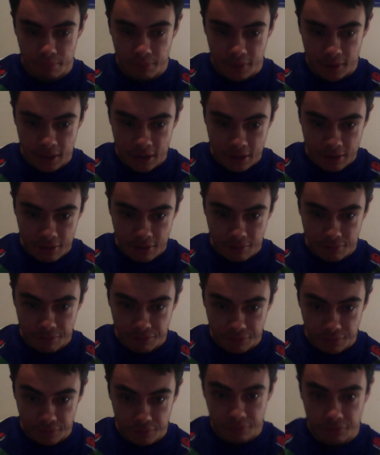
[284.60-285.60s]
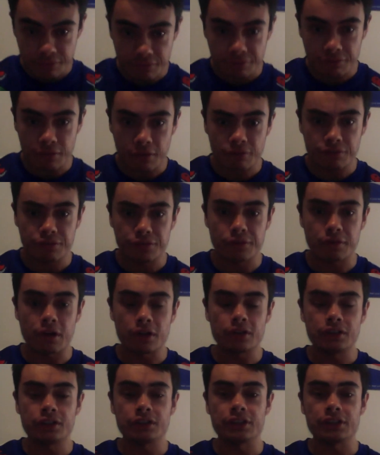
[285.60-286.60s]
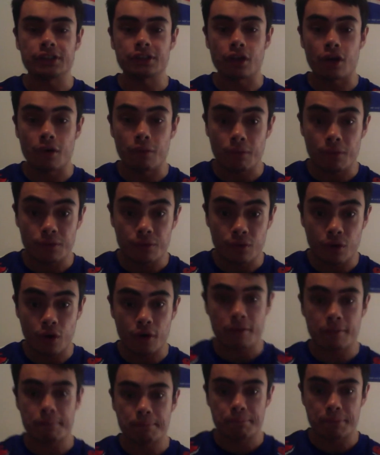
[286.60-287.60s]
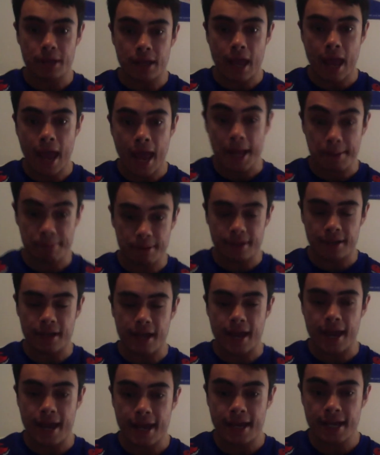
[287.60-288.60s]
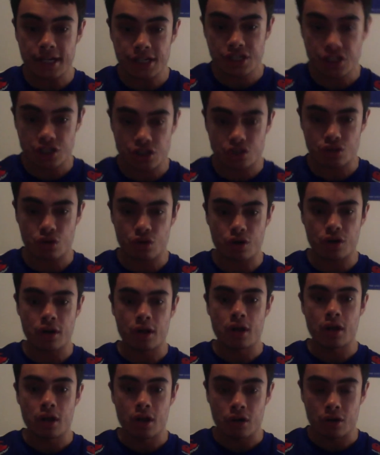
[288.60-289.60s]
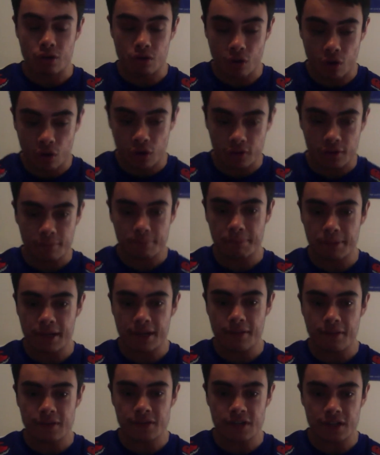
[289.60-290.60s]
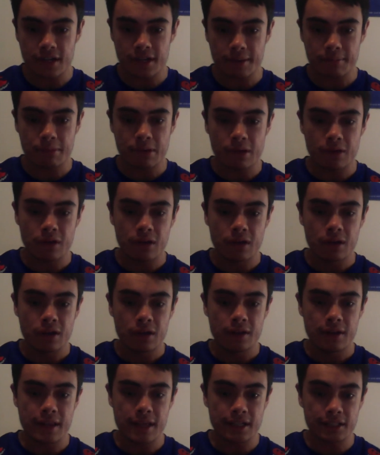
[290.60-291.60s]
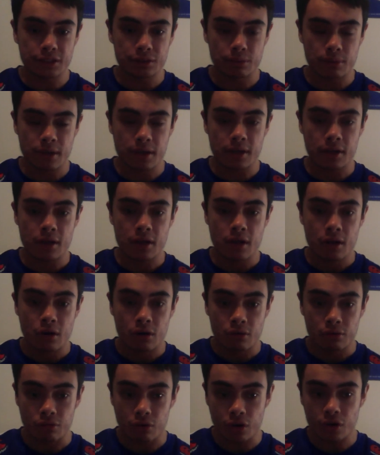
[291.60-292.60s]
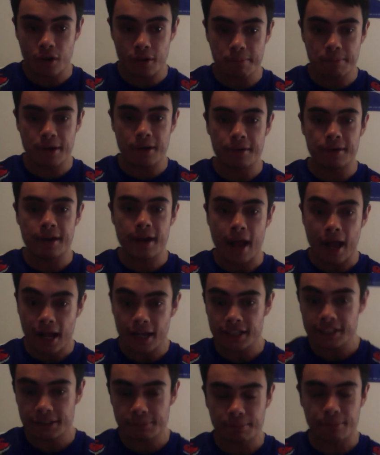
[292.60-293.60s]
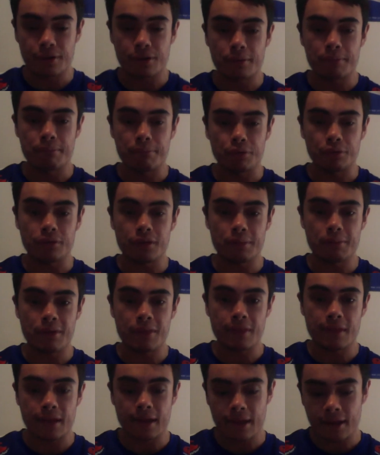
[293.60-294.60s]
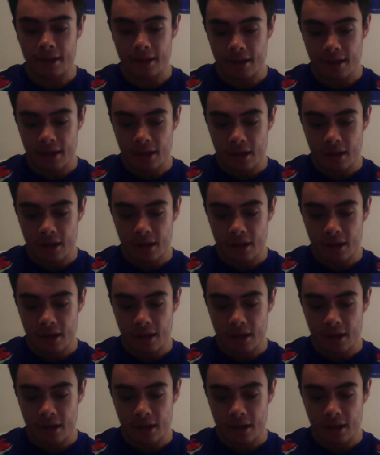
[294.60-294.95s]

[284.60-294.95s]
be fer ferocious. I will not be happy. He should not be in the team next week. Rocco Berry, Hayze Perham, put them in there,